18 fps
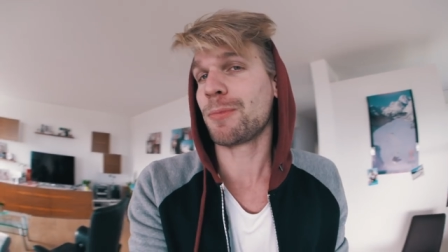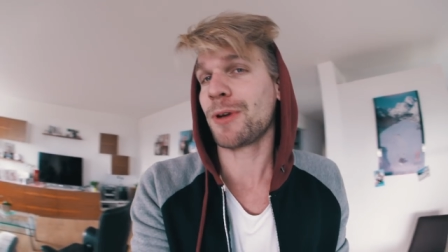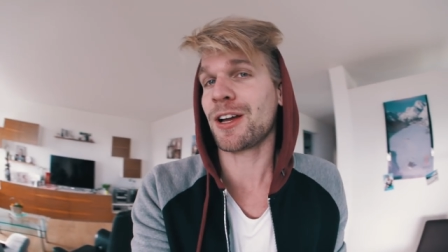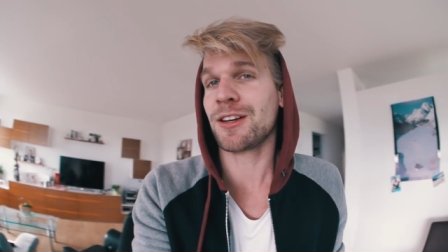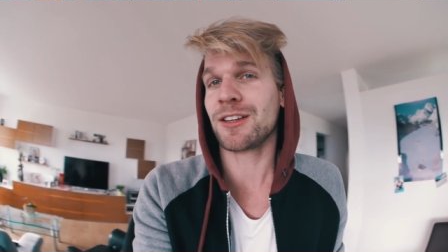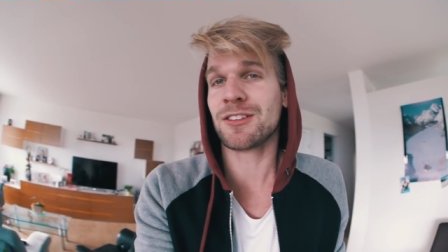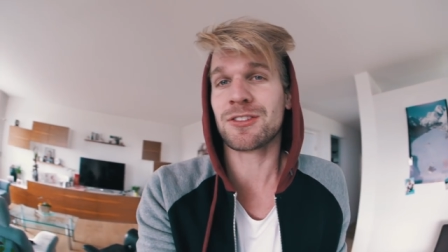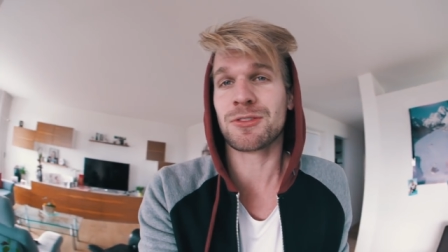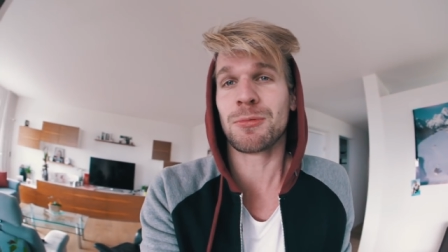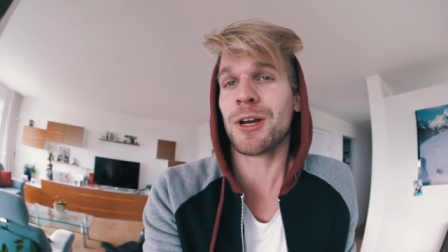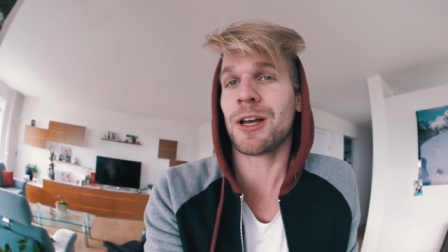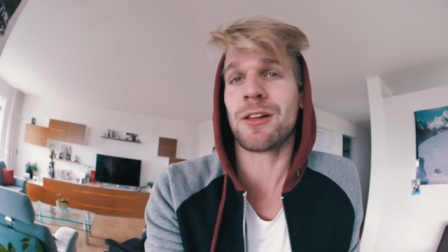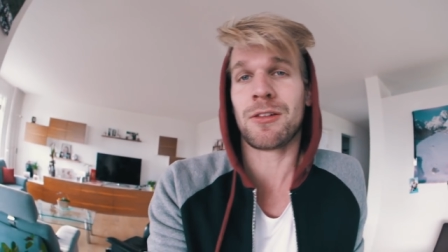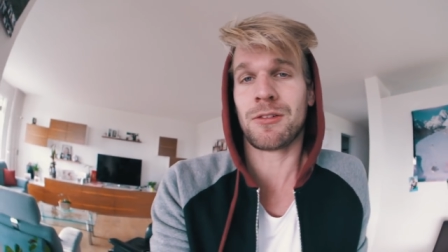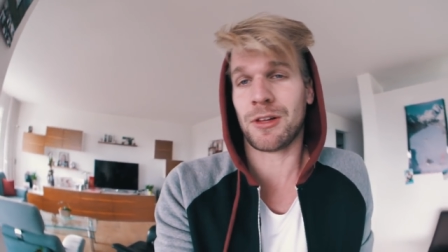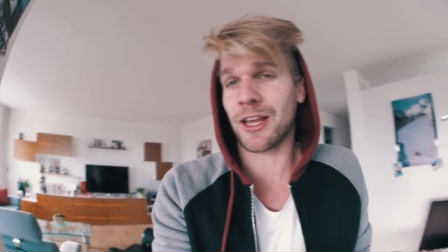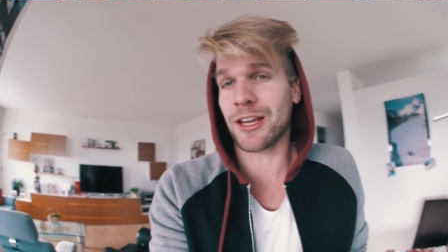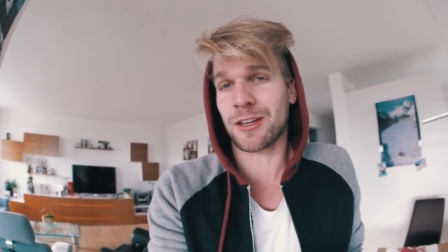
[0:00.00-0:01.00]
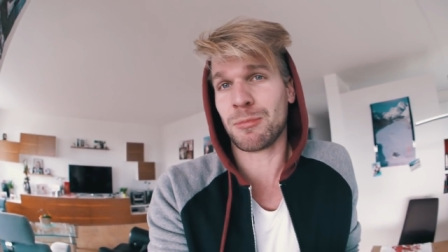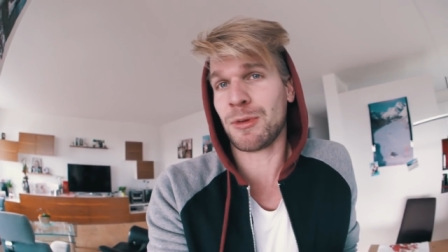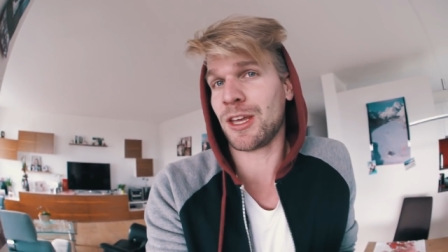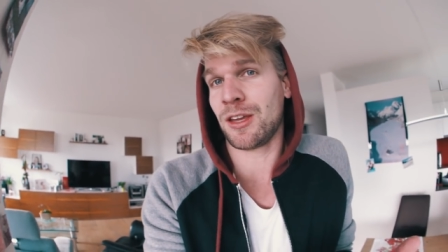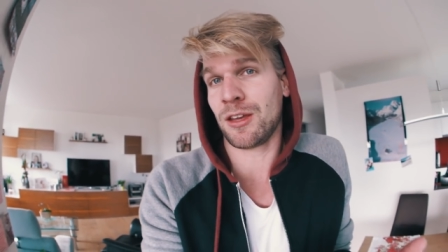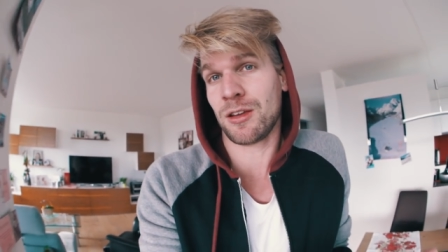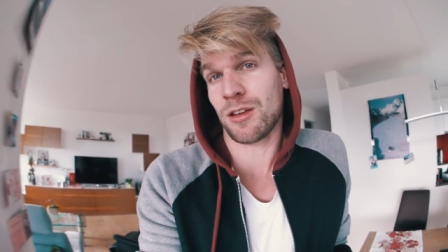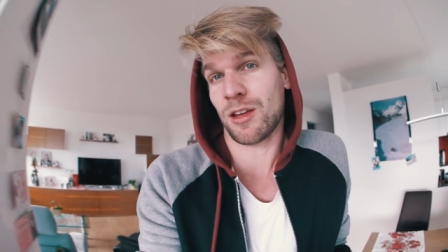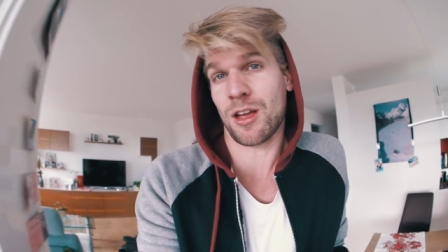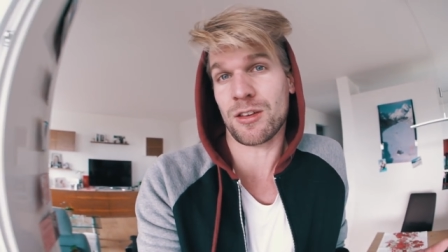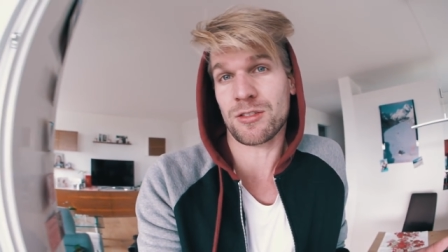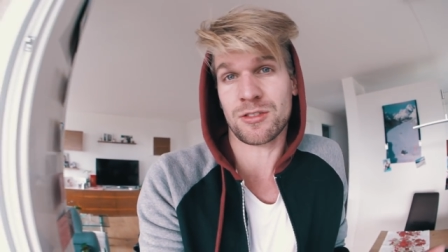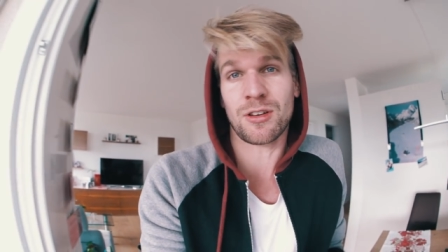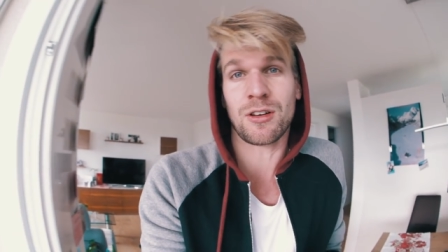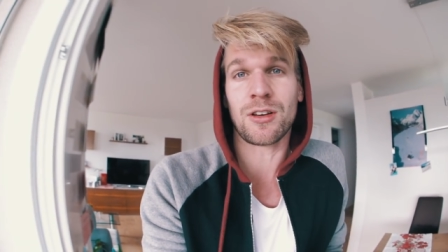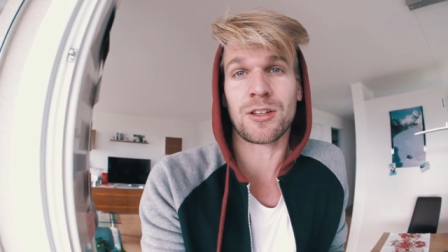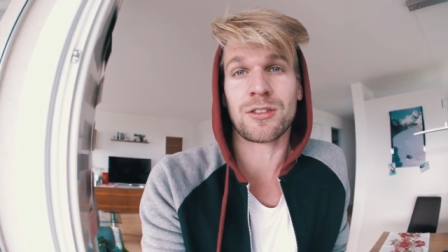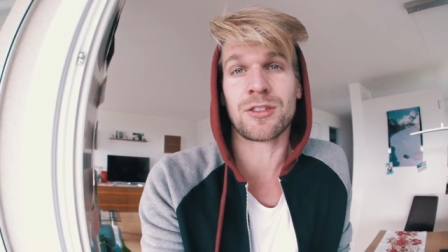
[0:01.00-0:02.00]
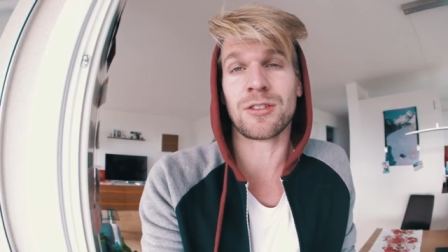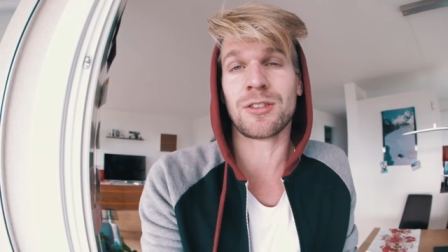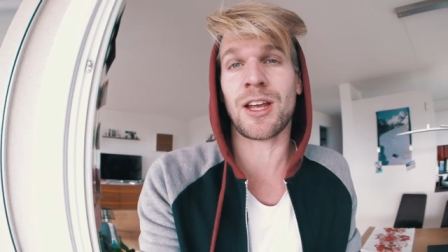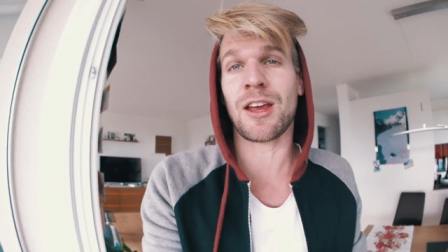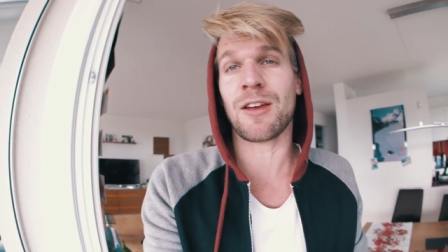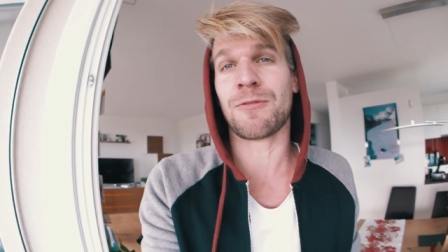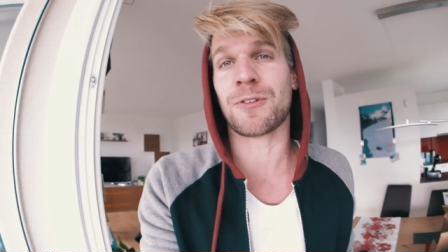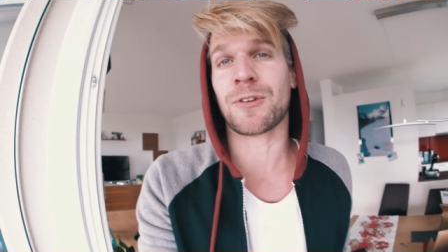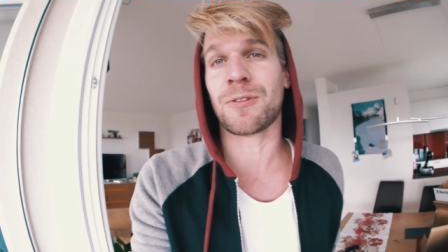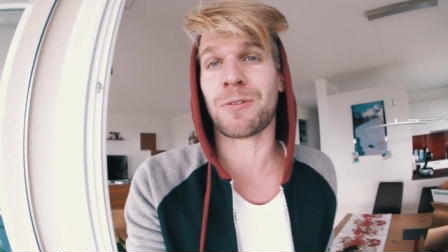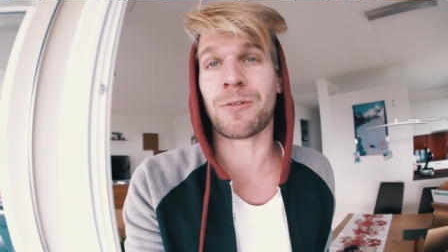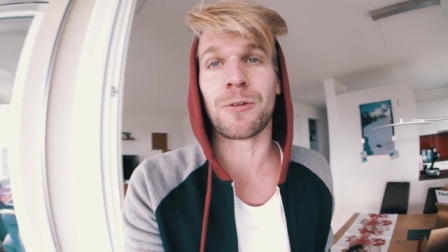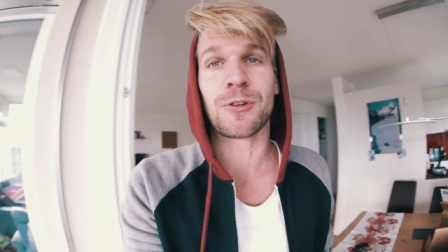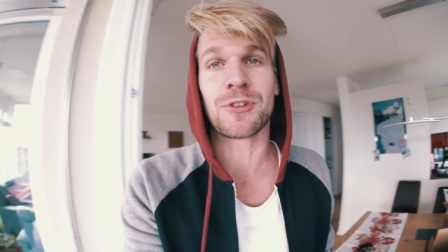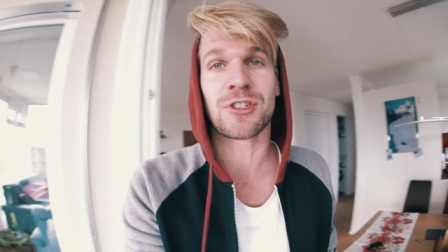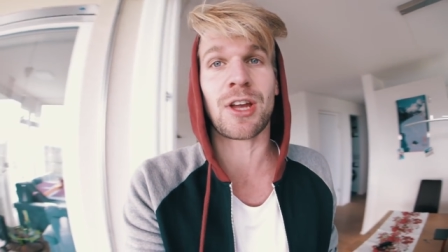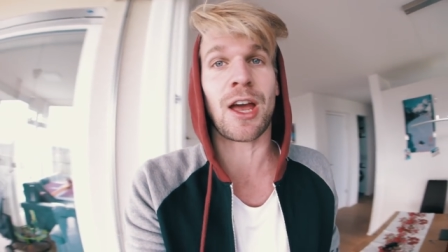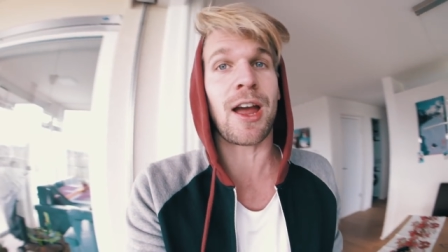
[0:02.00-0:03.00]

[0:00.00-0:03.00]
about it as well. Like me, I saw it today for the first